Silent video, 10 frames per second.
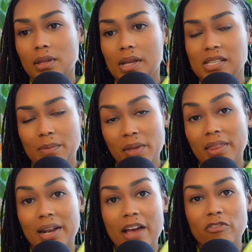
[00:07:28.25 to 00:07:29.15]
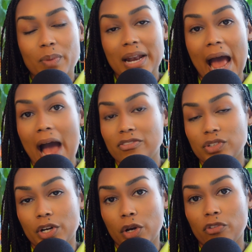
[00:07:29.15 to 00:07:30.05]
It's something that I've been
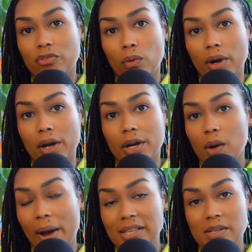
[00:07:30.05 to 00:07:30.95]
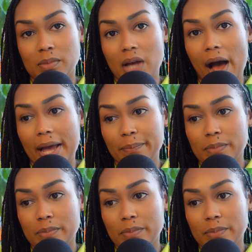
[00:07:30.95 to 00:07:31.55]
after for quite some time.